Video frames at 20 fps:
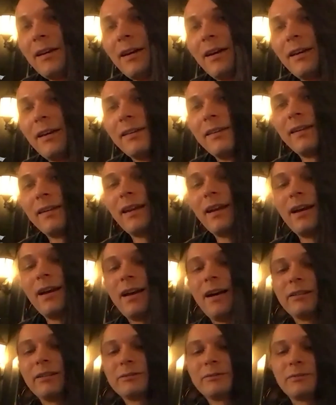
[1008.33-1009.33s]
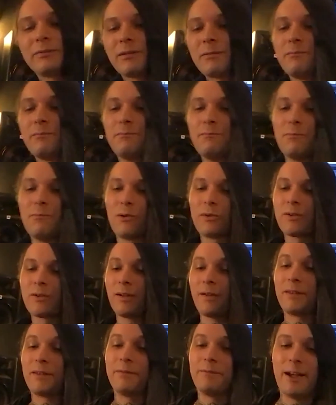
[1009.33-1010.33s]
and most
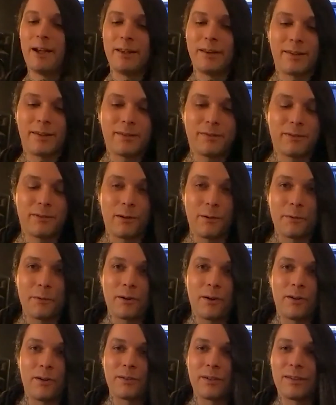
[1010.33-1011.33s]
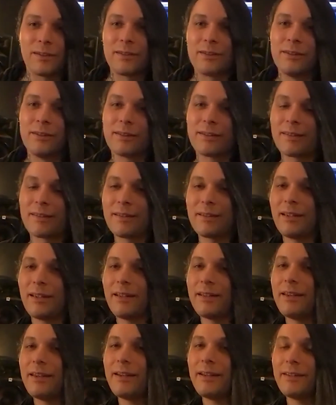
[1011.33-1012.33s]
of the bands from other countries just
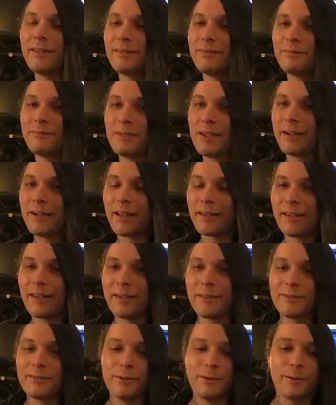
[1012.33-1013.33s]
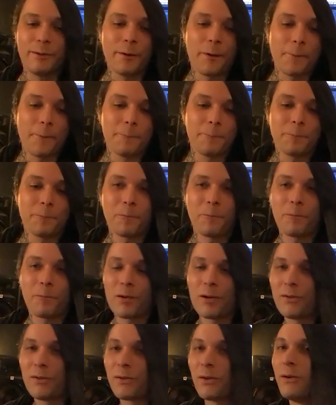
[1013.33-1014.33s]
didn't attend. You know,
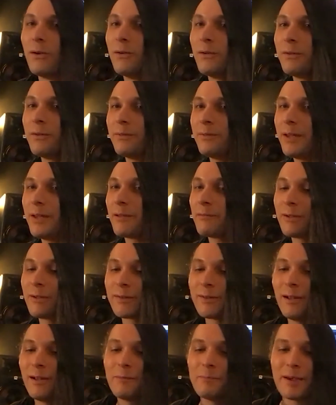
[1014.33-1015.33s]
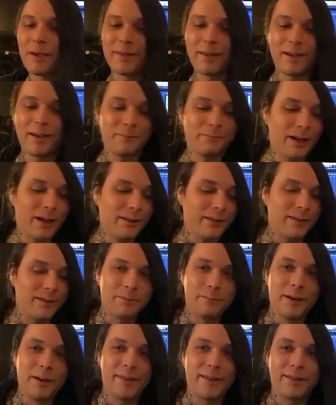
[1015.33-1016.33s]
so it was all Mexican bands
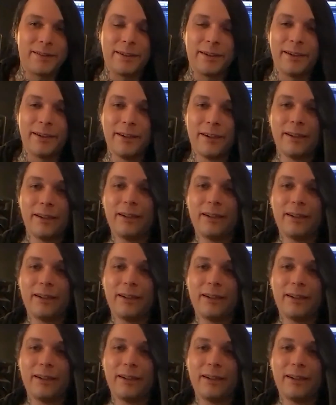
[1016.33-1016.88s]
basically.